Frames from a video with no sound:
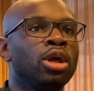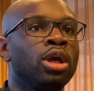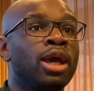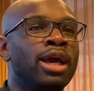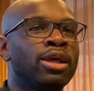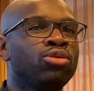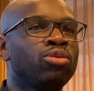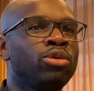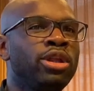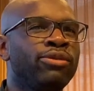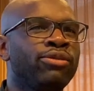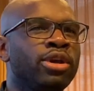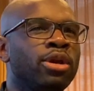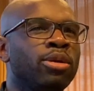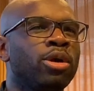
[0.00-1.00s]
And to really
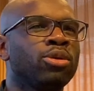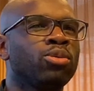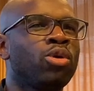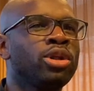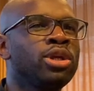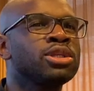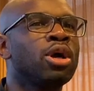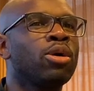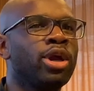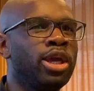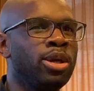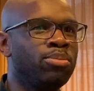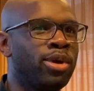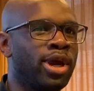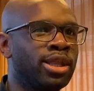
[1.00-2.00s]
think about what is our
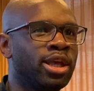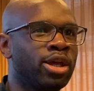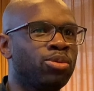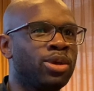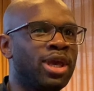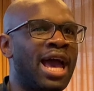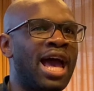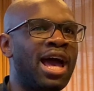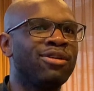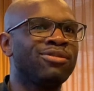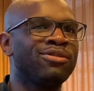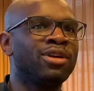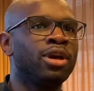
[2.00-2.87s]
impact that we have.